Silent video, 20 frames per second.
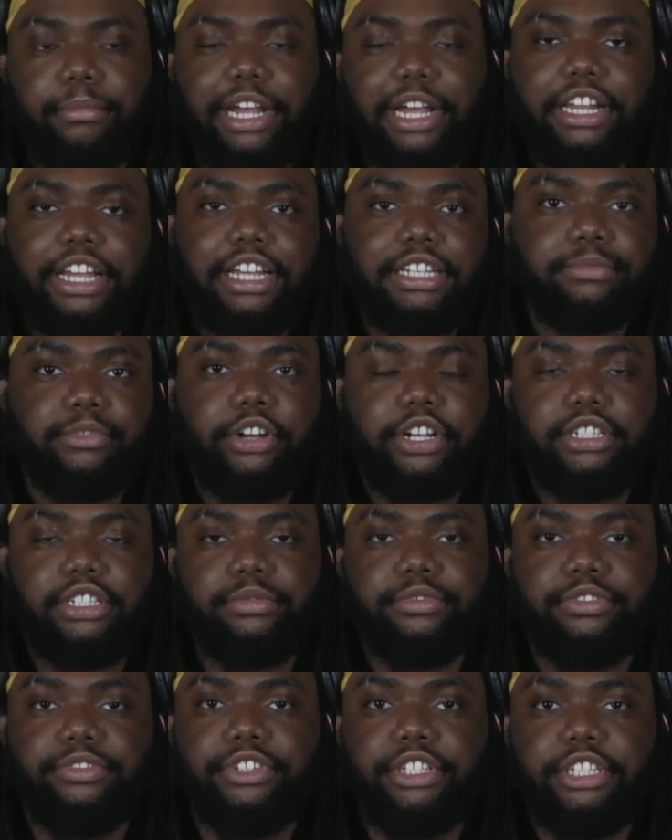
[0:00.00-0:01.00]
last project
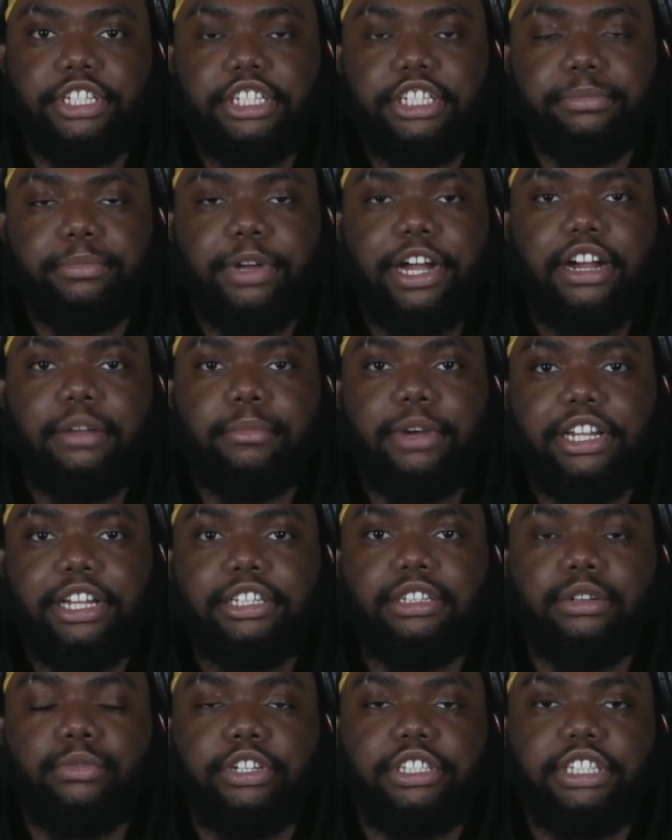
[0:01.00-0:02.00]
was really inspired by like
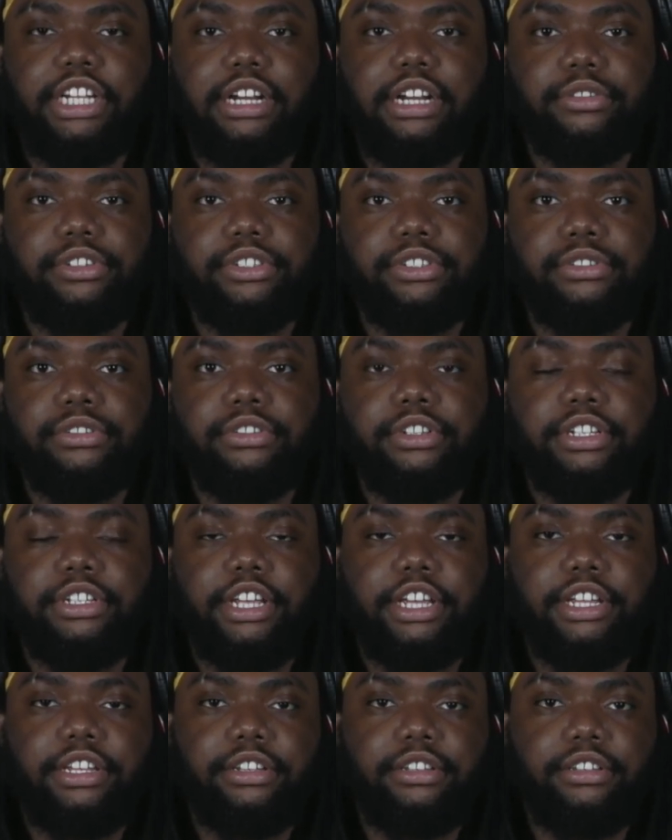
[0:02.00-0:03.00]
the work that I was doing
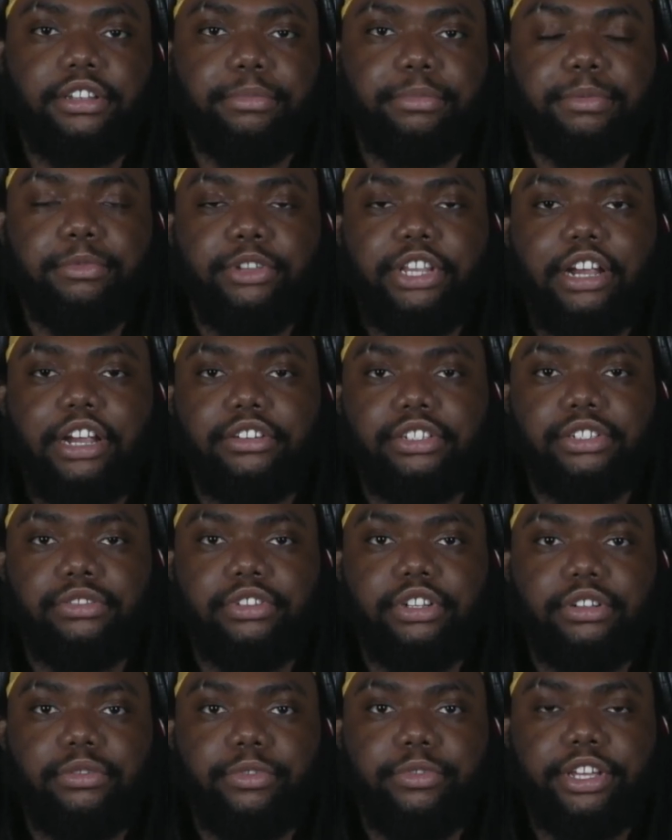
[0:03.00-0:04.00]
and the people that I was doing
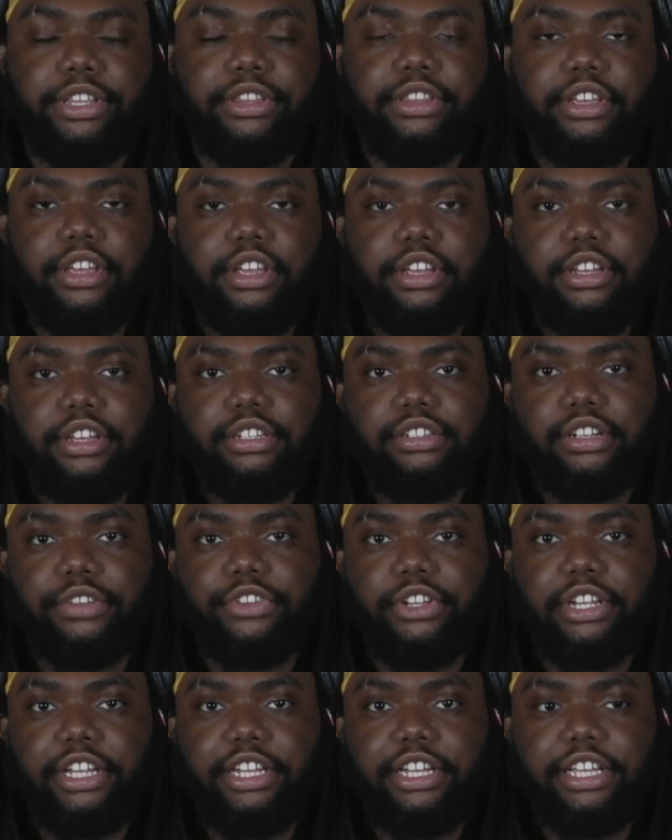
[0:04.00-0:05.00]
it with. So I feel
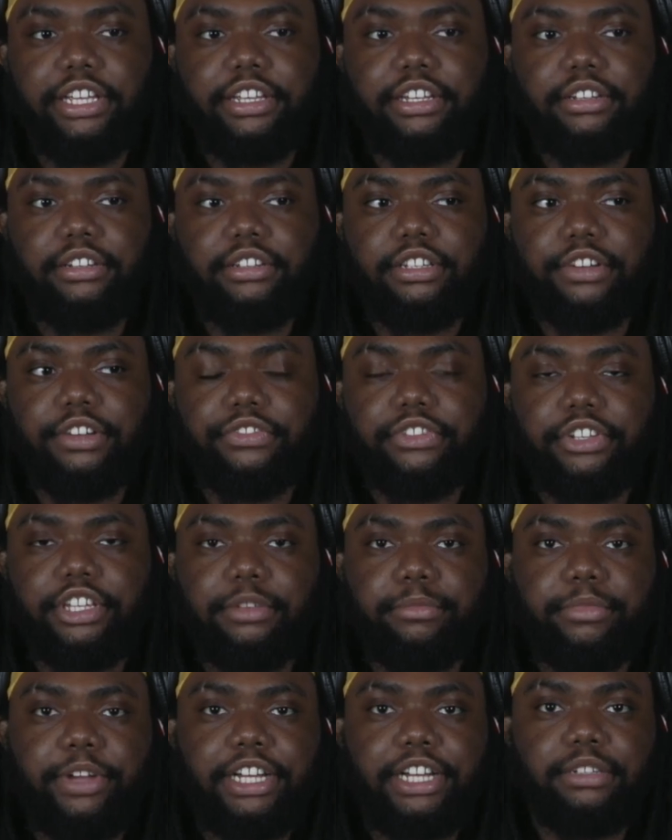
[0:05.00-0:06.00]
like it definitely
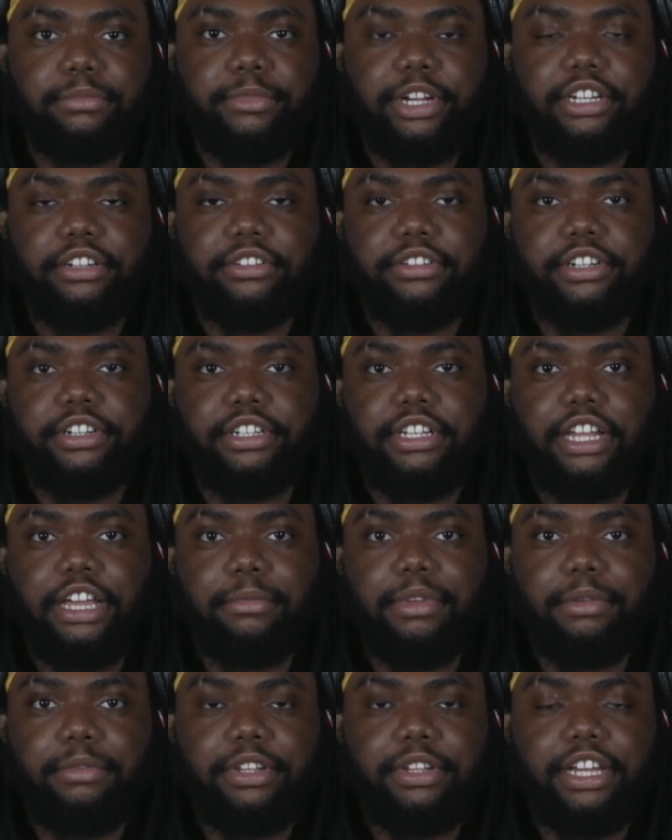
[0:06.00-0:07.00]
impacted my career in like
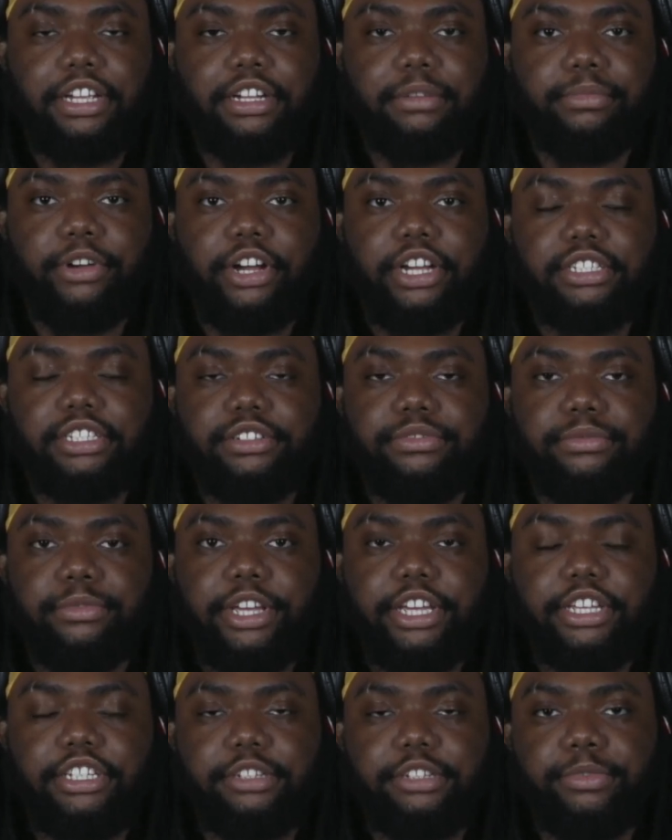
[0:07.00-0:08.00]
maybe like a positive
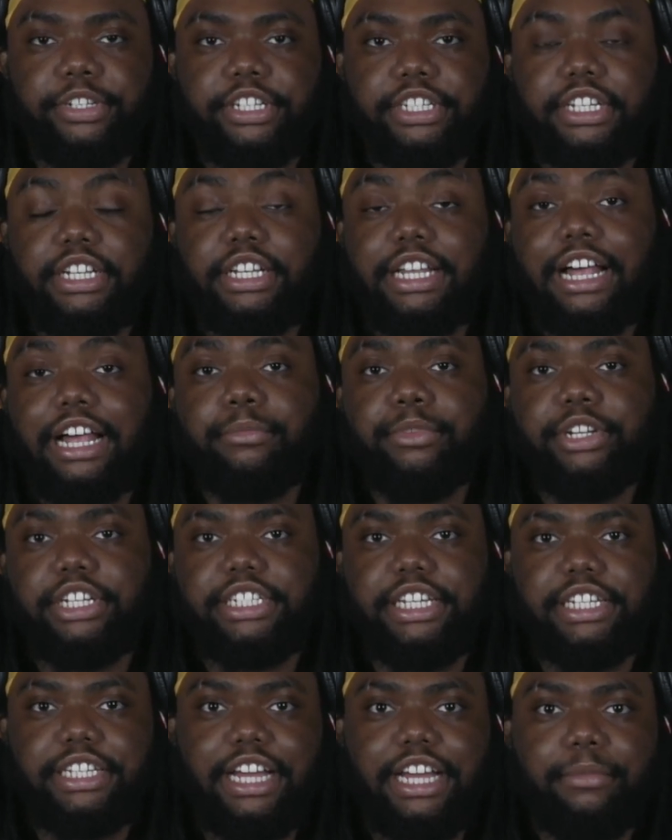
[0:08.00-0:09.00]
way, just because it allowed me to
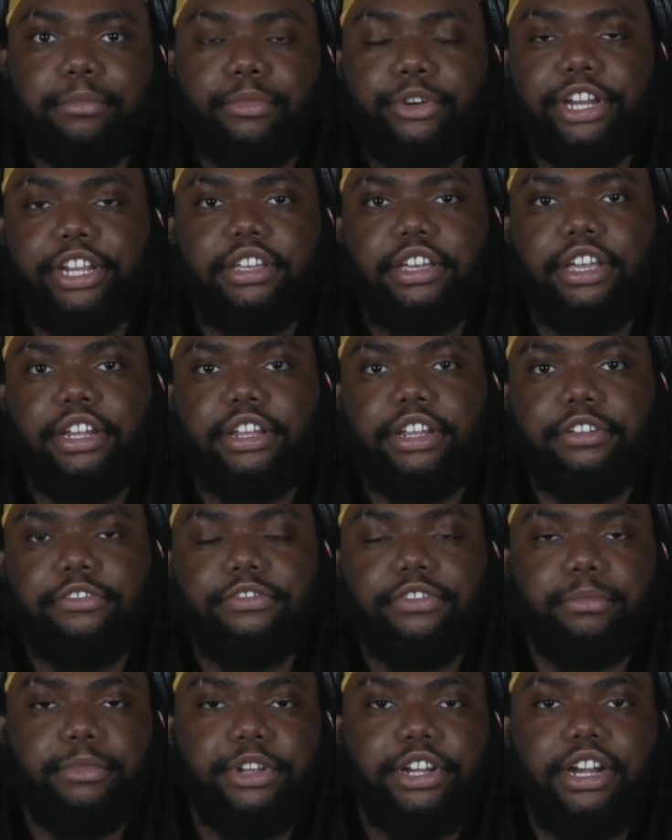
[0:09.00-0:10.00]
take that break. And then
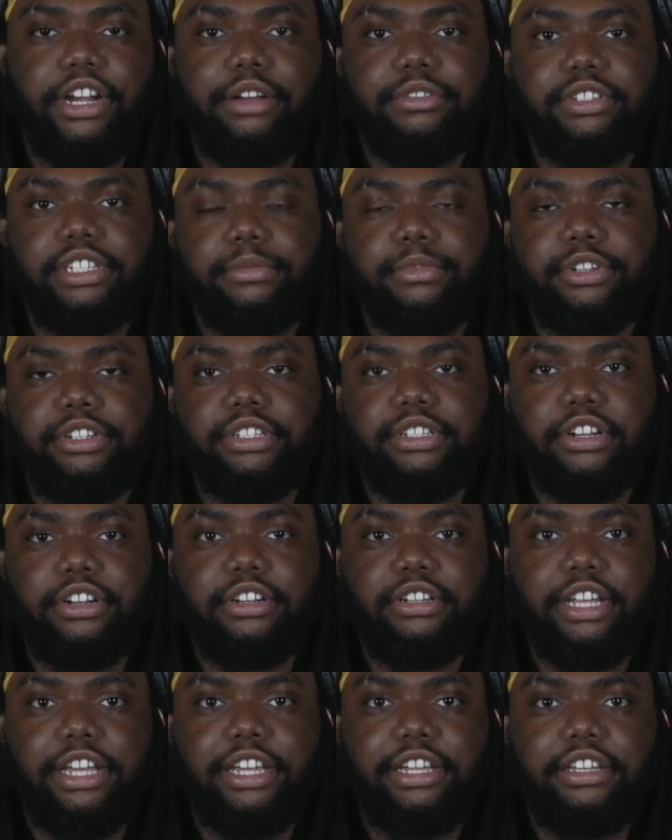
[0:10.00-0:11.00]
from there, I was able to start
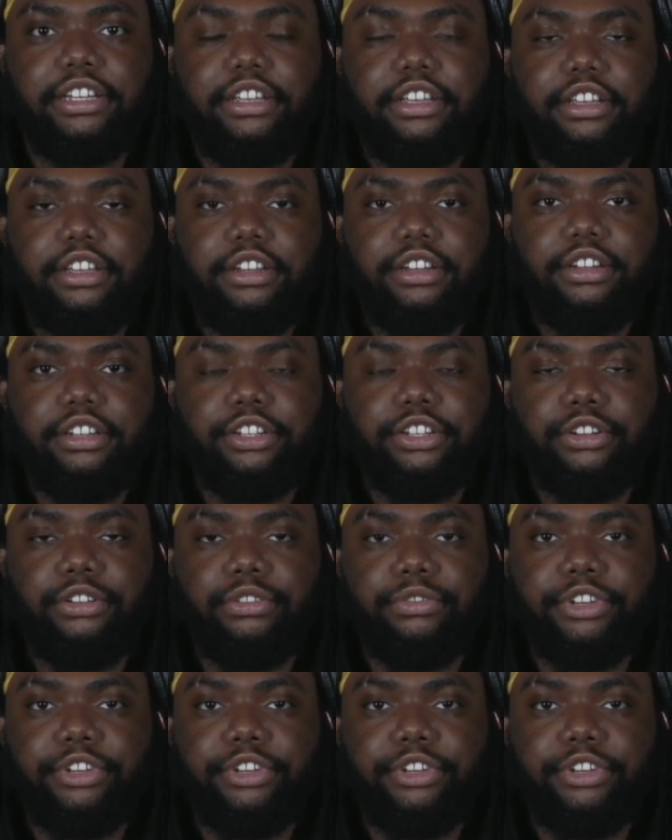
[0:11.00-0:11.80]
like, you know,